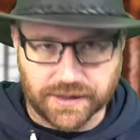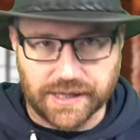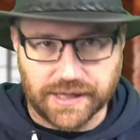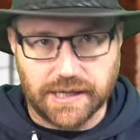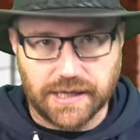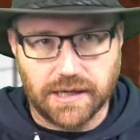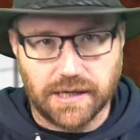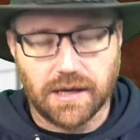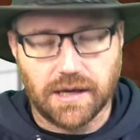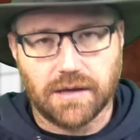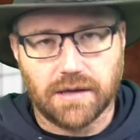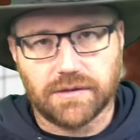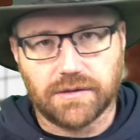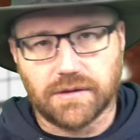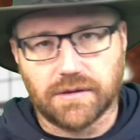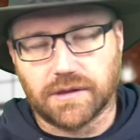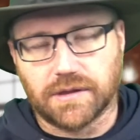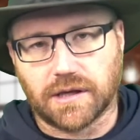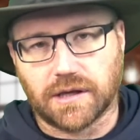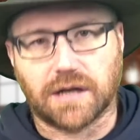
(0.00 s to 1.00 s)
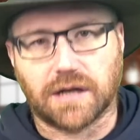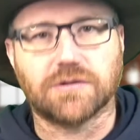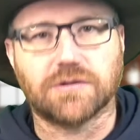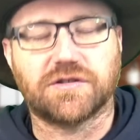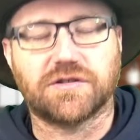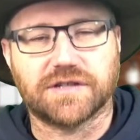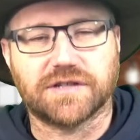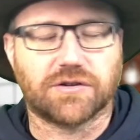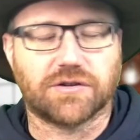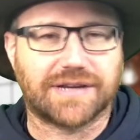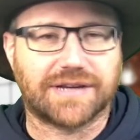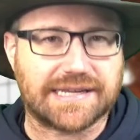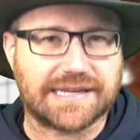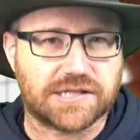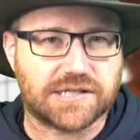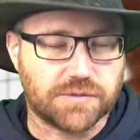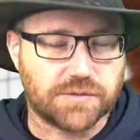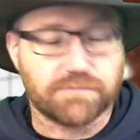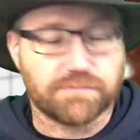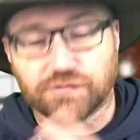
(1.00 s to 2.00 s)
the the closer it sort of
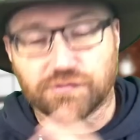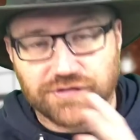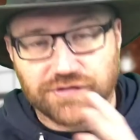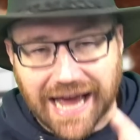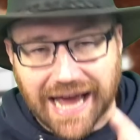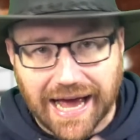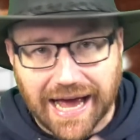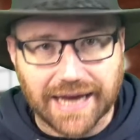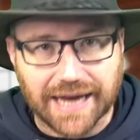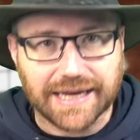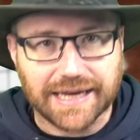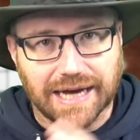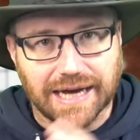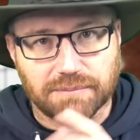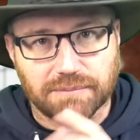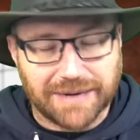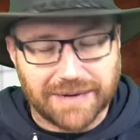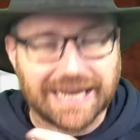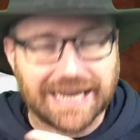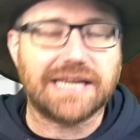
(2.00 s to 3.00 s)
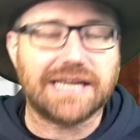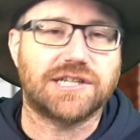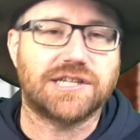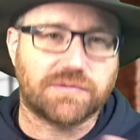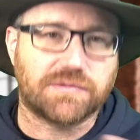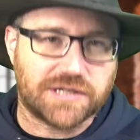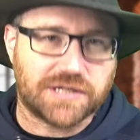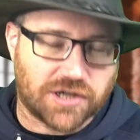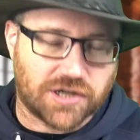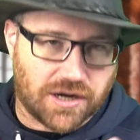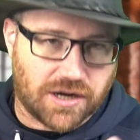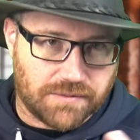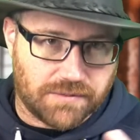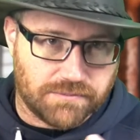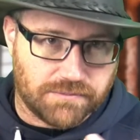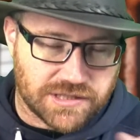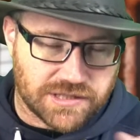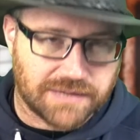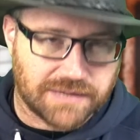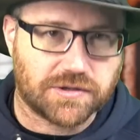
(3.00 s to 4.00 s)
gets to Brunei and Malaysia, which are
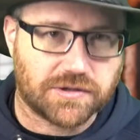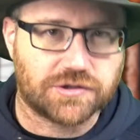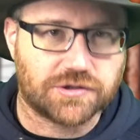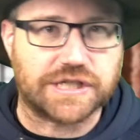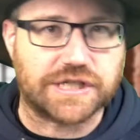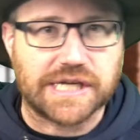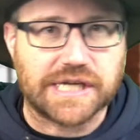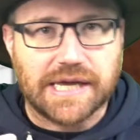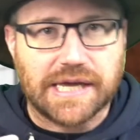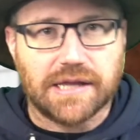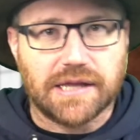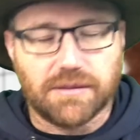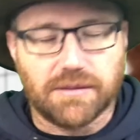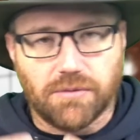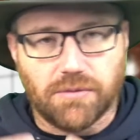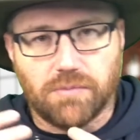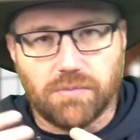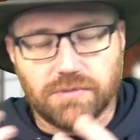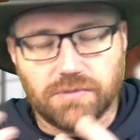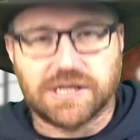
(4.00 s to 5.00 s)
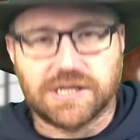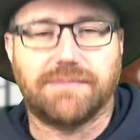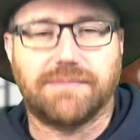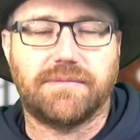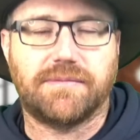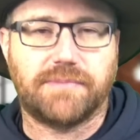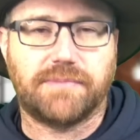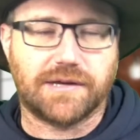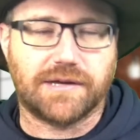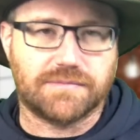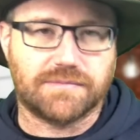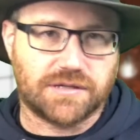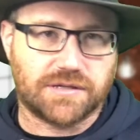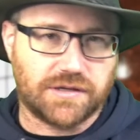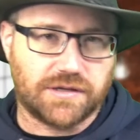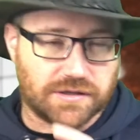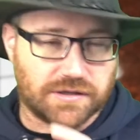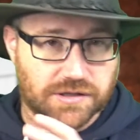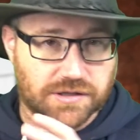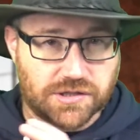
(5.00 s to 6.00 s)
Muslim countries, the more Muslim it becomes. So
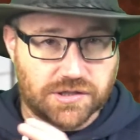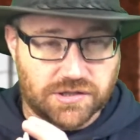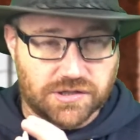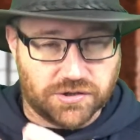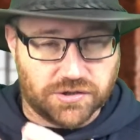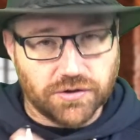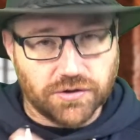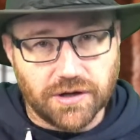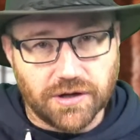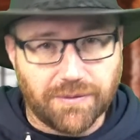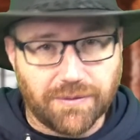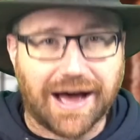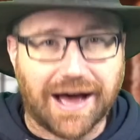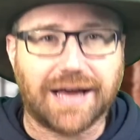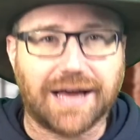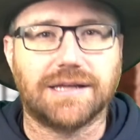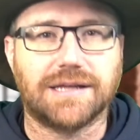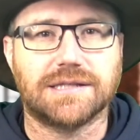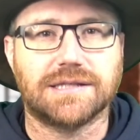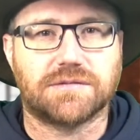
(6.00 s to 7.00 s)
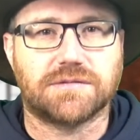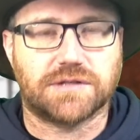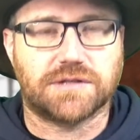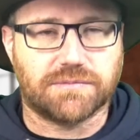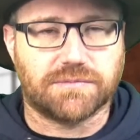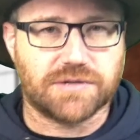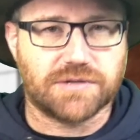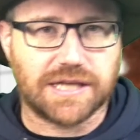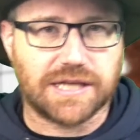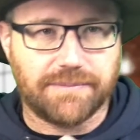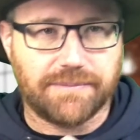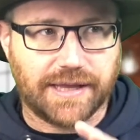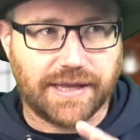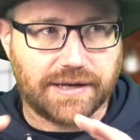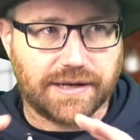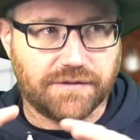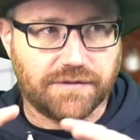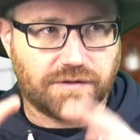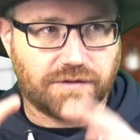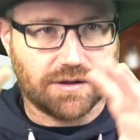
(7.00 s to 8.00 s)
you've got the Sulu Islands, which are Muslim, and
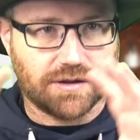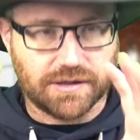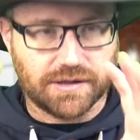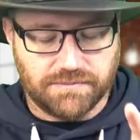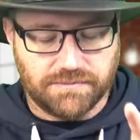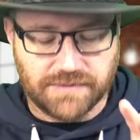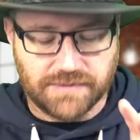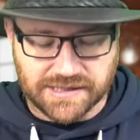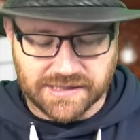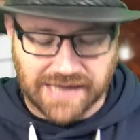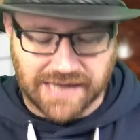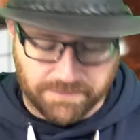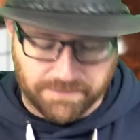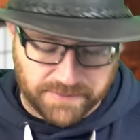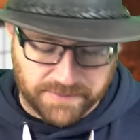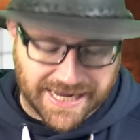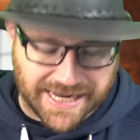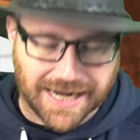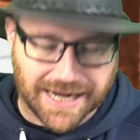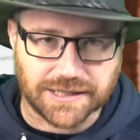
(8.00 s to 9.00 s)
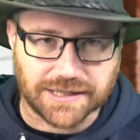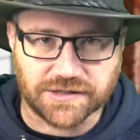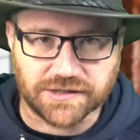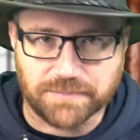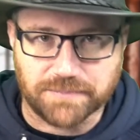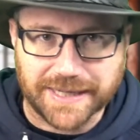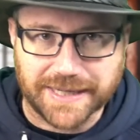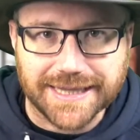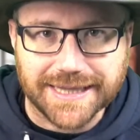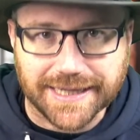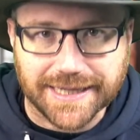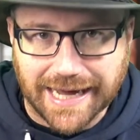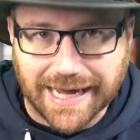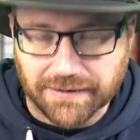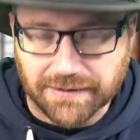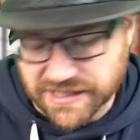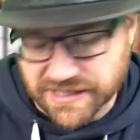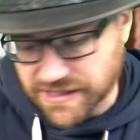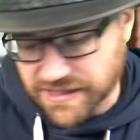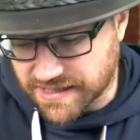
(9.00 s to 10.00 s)
then you've got this big island of
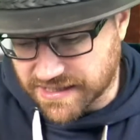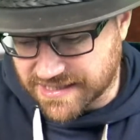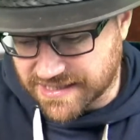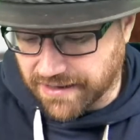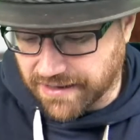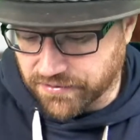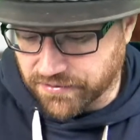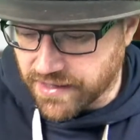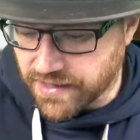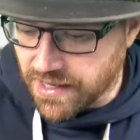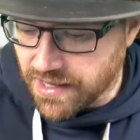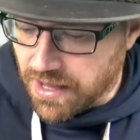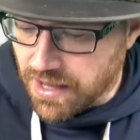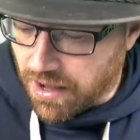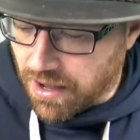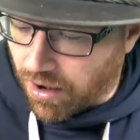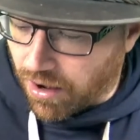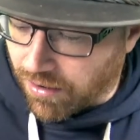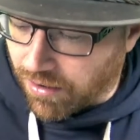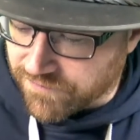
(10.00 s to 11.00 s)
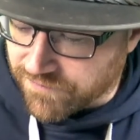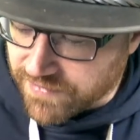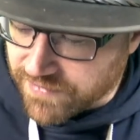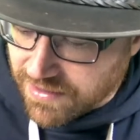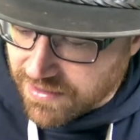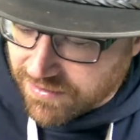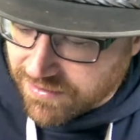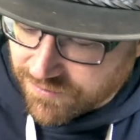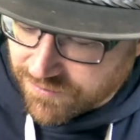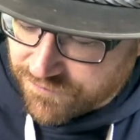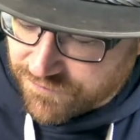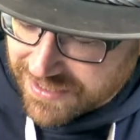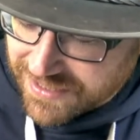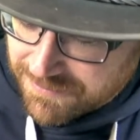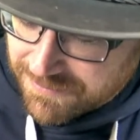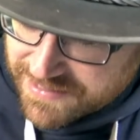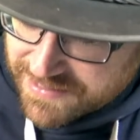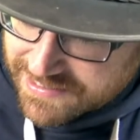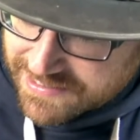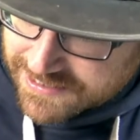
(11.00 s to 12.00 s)
Mindanao, which is in the south of the
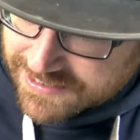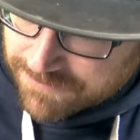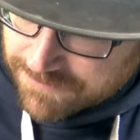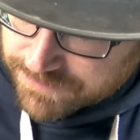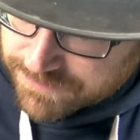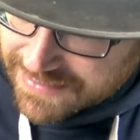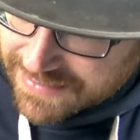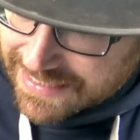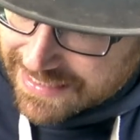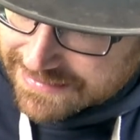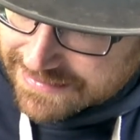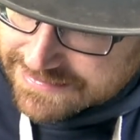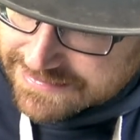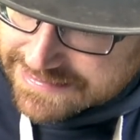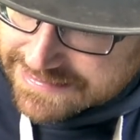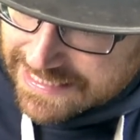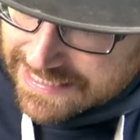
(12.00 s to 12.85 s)
Philippines. And